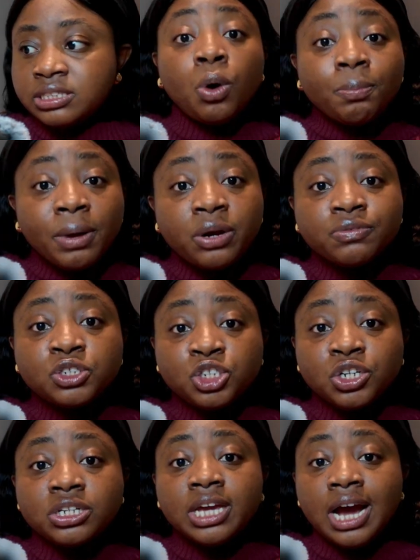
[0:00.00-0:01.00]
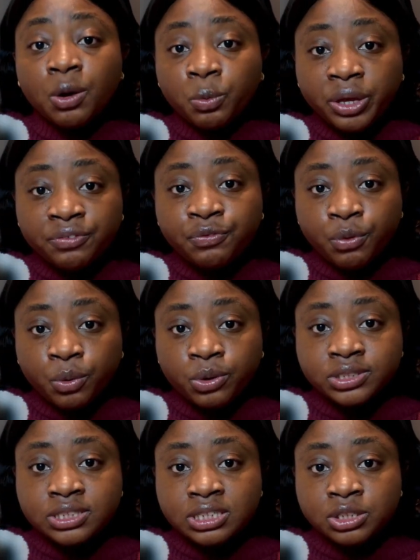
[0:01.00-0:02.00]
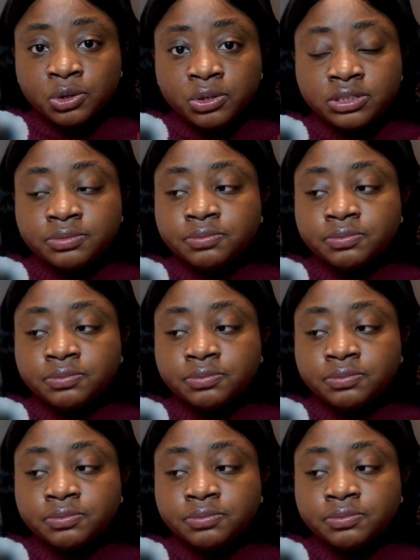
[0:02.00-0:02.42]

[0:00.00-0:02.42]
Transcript: What part of the journey are we focusing on?